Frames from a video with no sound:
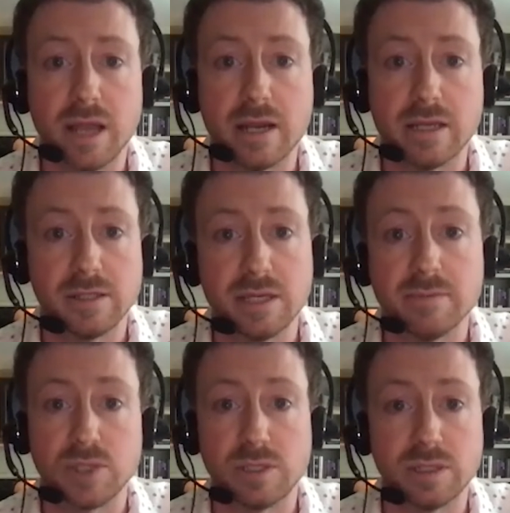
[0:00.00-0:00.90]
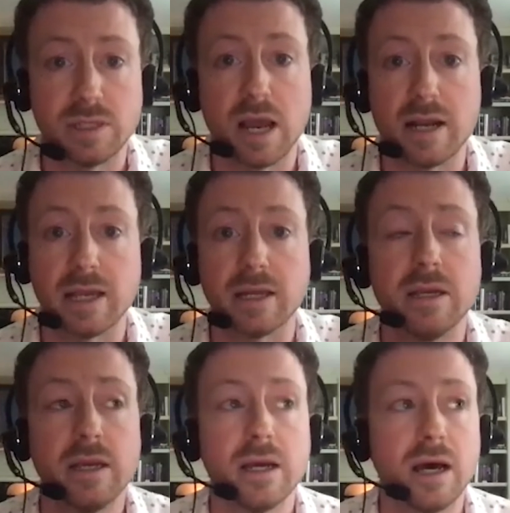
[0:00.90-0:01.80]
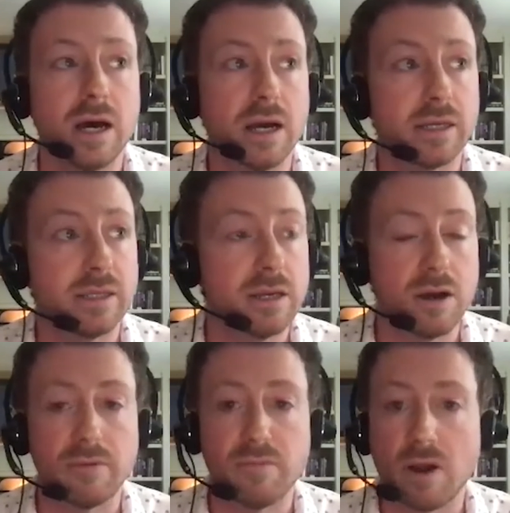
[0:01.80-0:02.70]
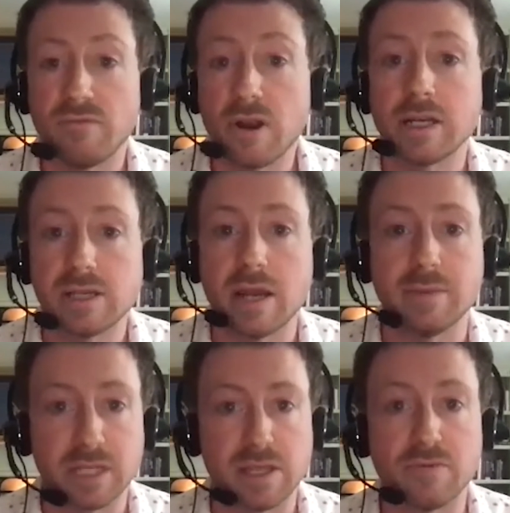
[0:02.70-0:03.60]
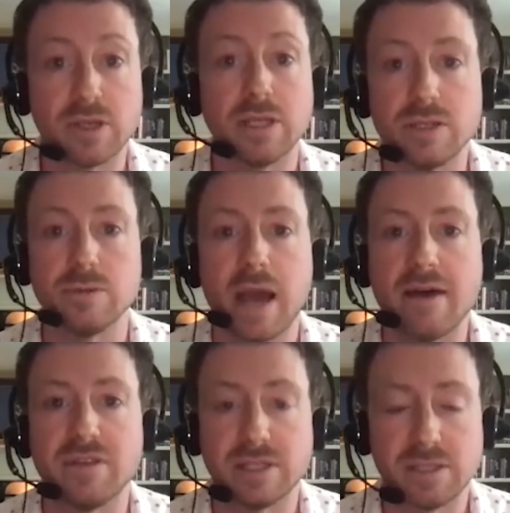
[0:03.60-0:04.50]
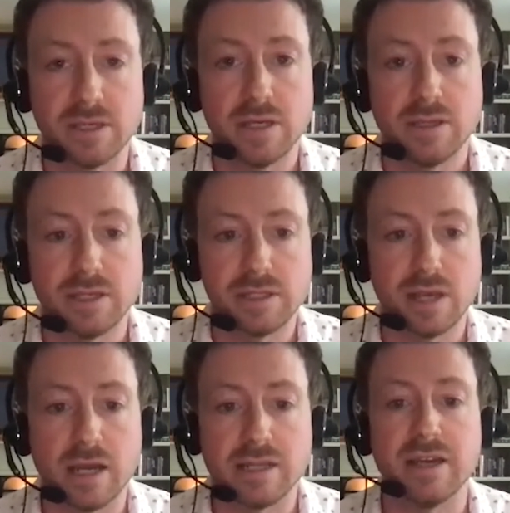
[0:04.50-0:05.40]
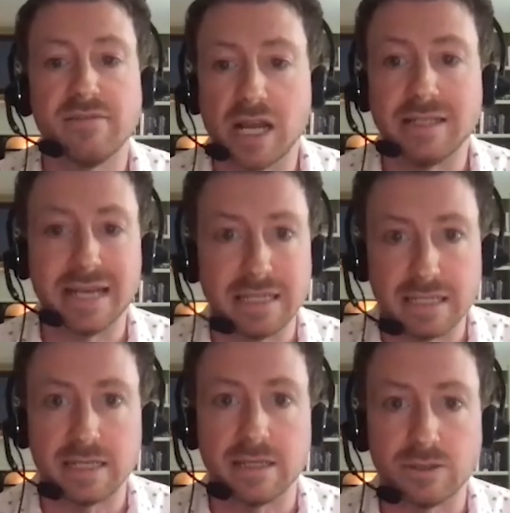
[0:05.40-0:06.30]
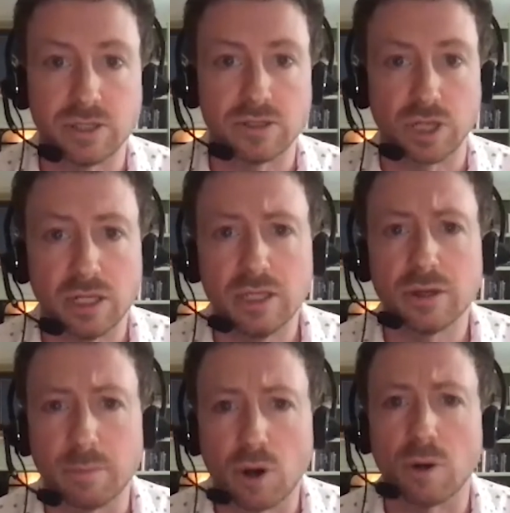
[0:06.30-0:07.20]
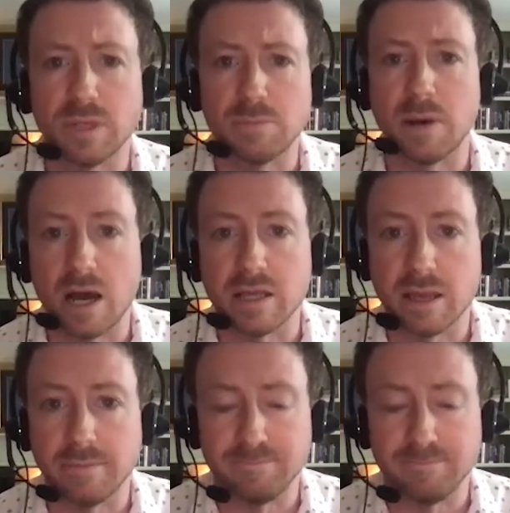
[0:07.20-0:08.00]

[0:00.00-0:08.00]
his teams designing are very exciting, because they really do have this idea of an identity. There's a clear purpose behind them.